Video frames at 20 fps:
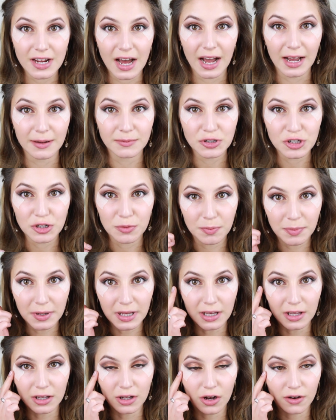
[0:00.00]
time to
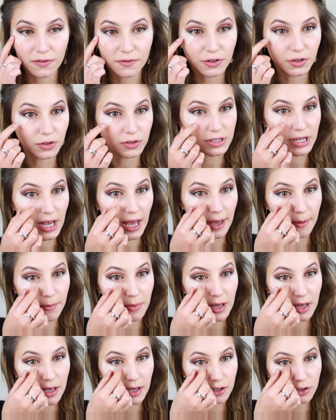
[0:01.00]
peel off your tape.
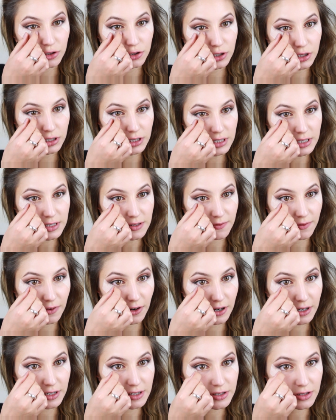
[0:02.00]
Do this
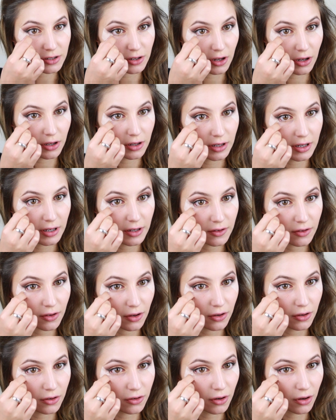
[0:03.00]
very slowly so
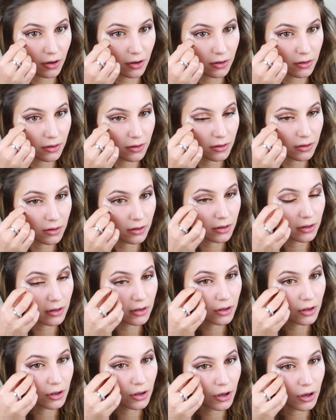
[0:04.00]
you don't
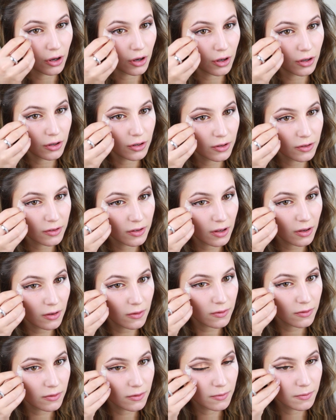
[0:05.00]
hurt
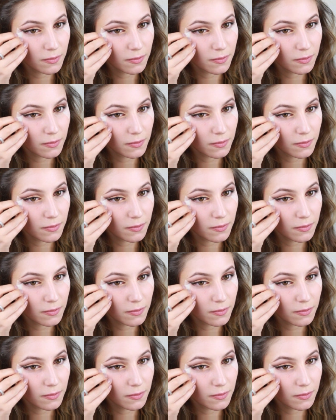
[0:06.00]
yourself.